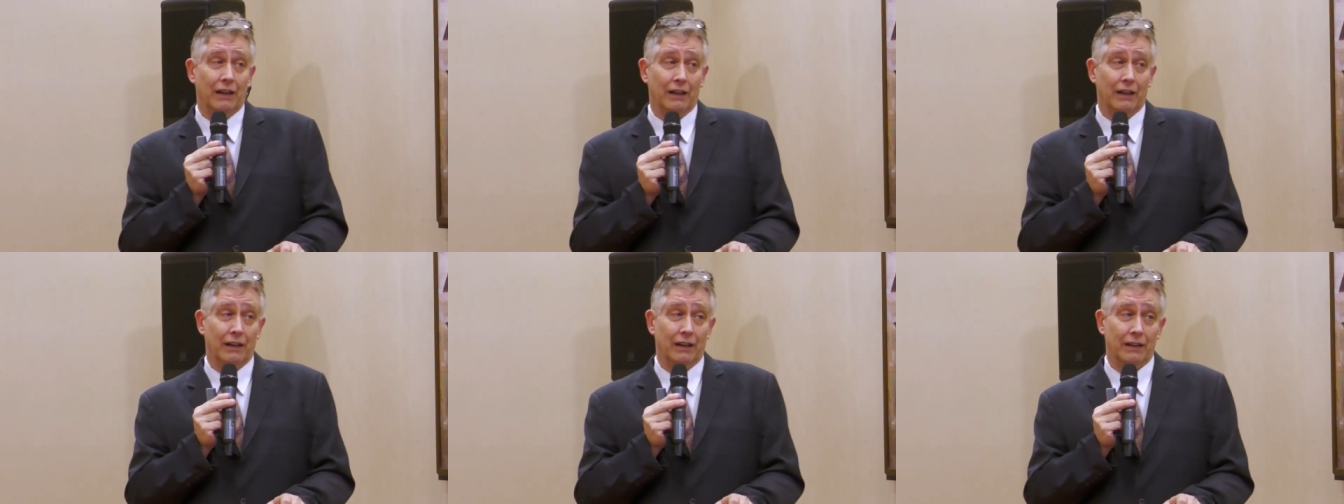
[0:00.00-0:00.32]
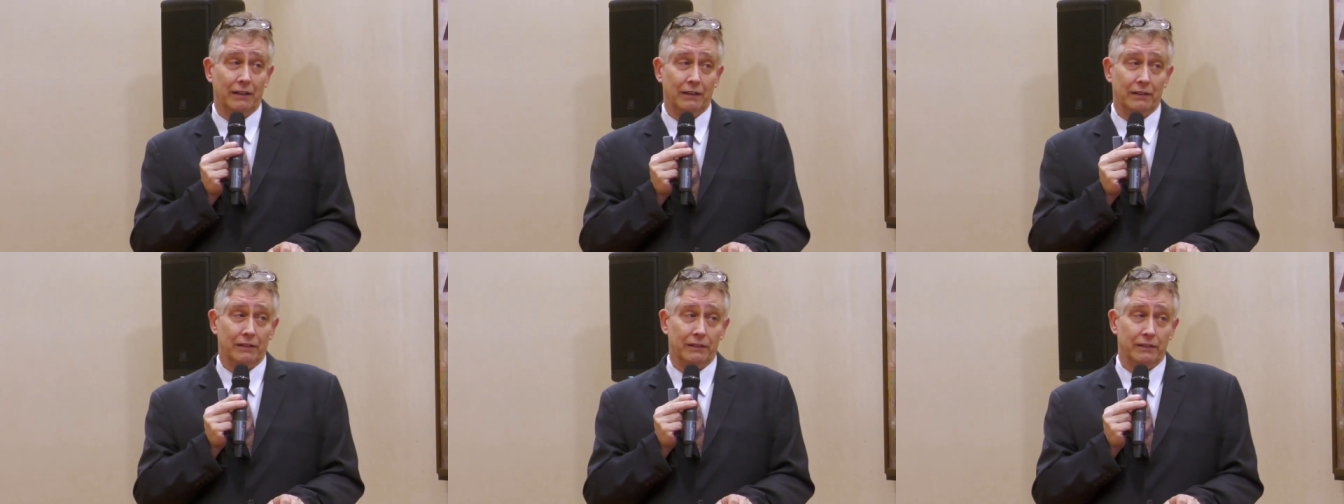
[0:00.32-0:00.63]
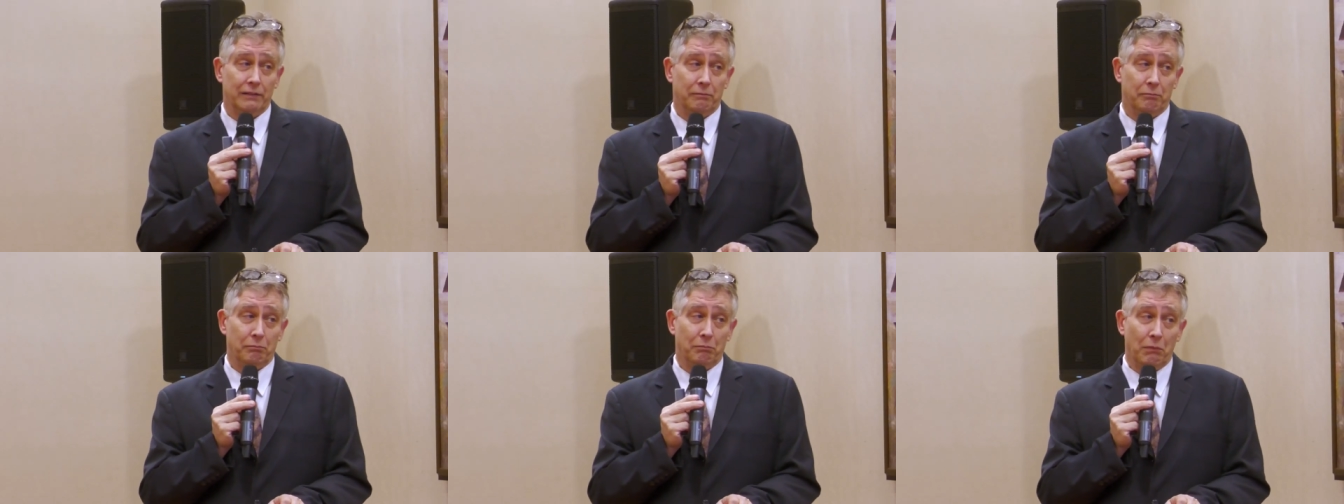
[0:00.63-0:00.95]
uh,
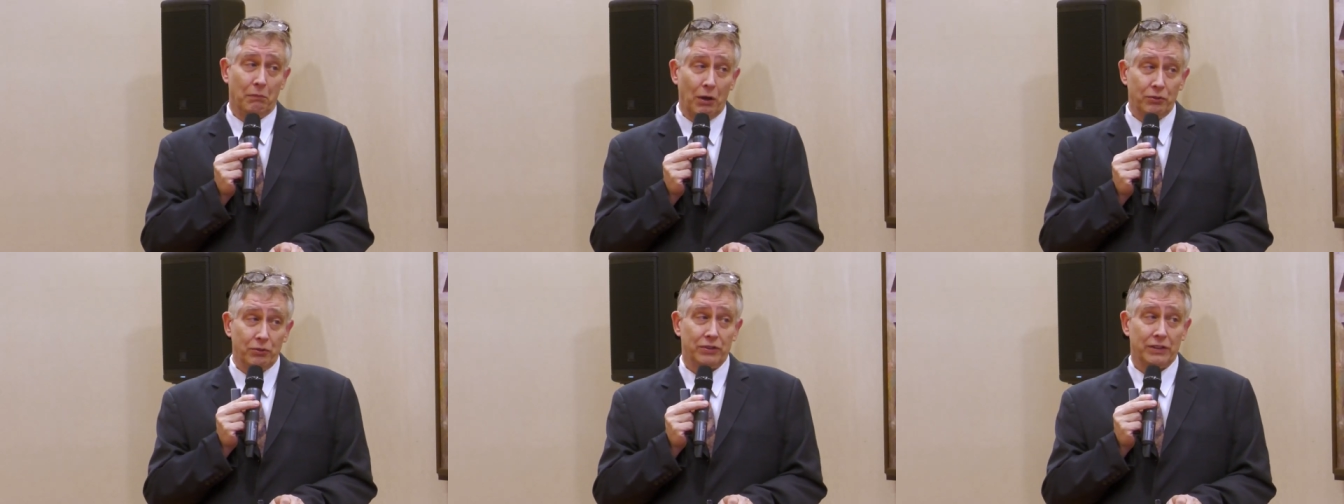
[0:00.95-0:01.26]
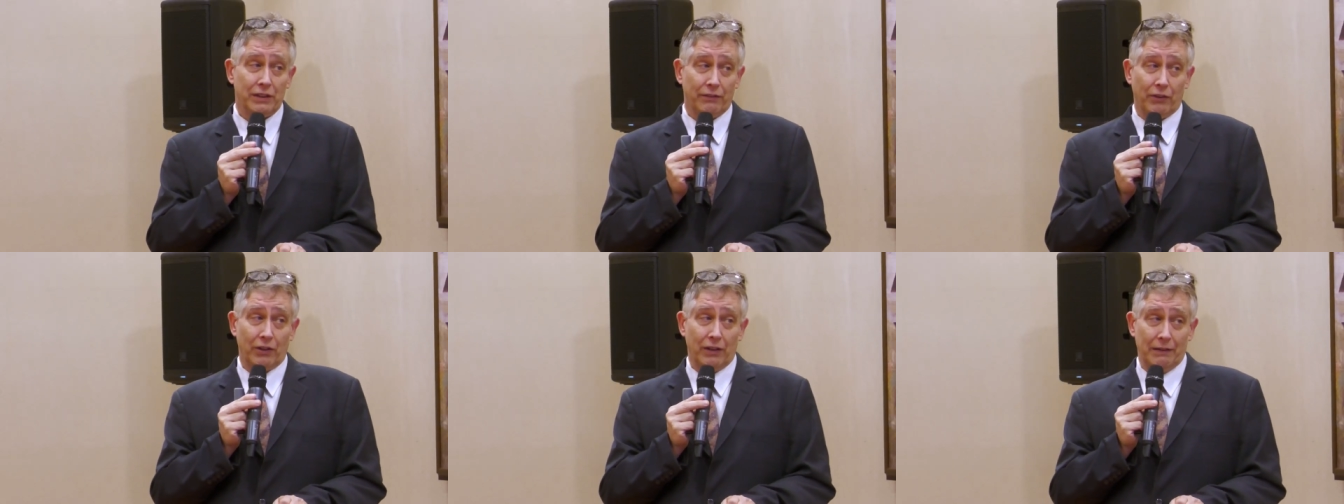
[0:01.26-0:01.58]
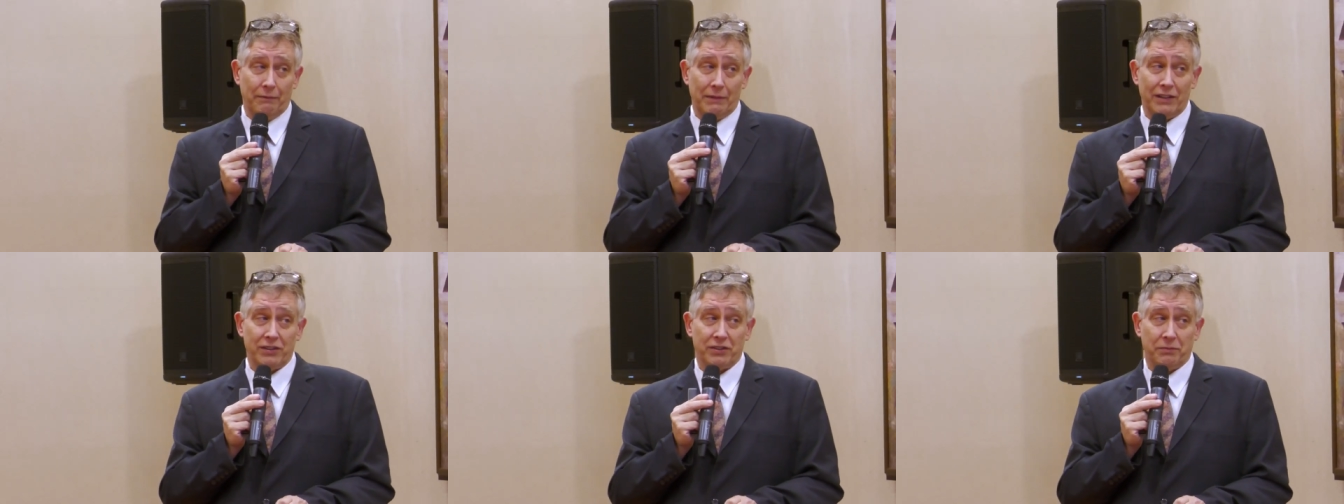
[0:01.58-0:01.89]
most of our
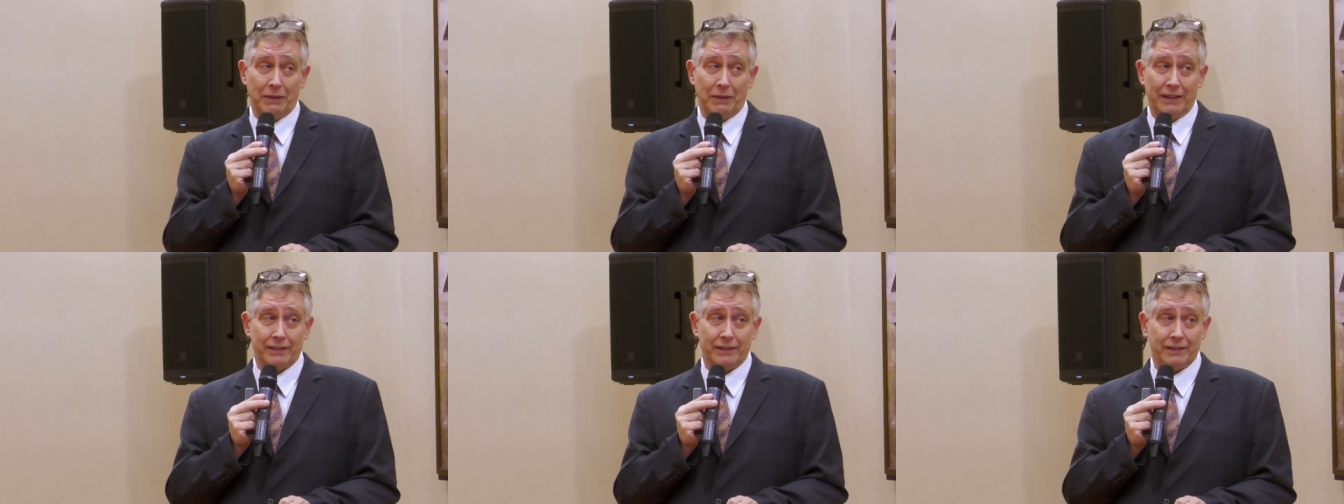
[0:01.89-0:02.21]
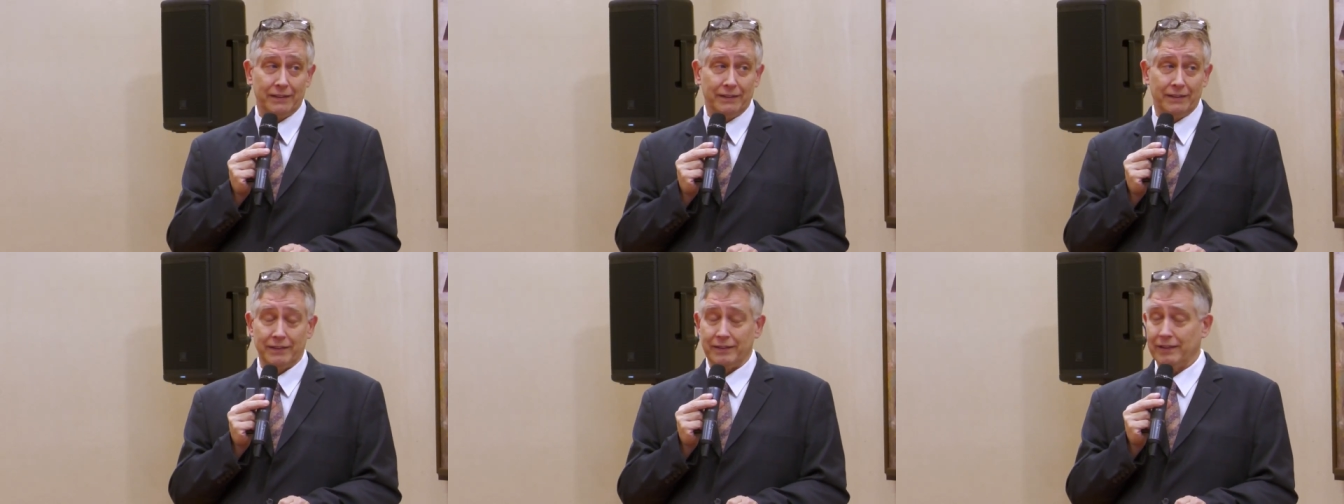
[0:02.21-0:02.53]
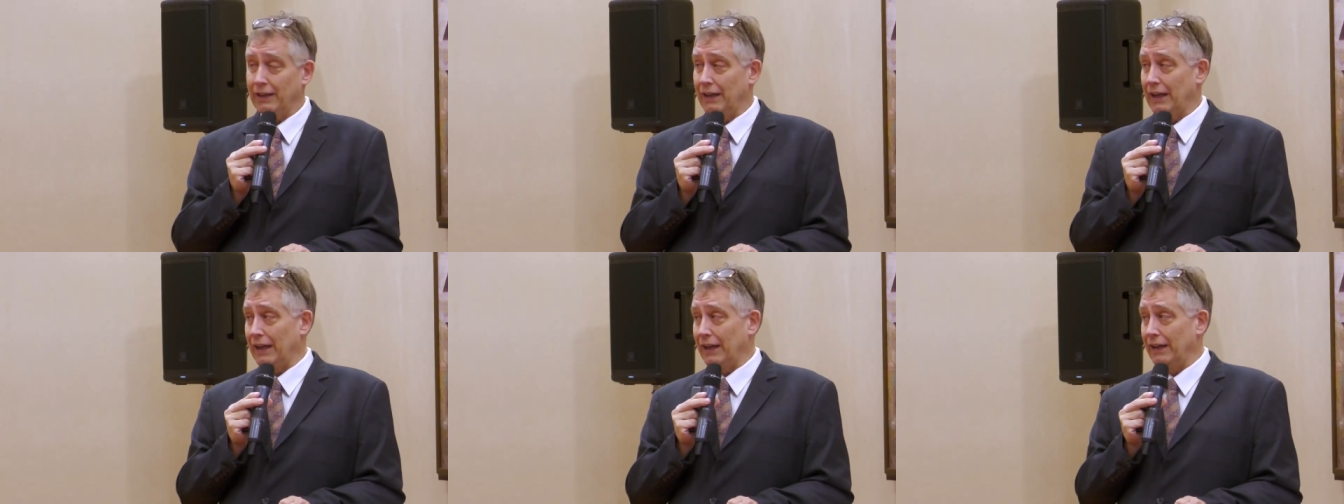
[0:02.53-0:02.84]
M S medicines
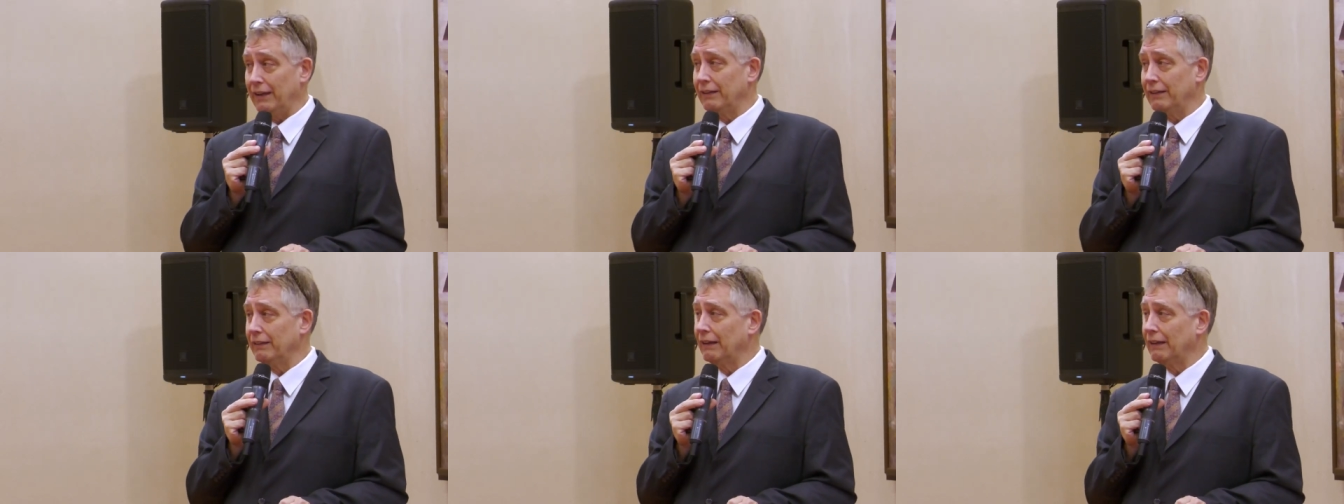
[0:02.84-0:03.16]
today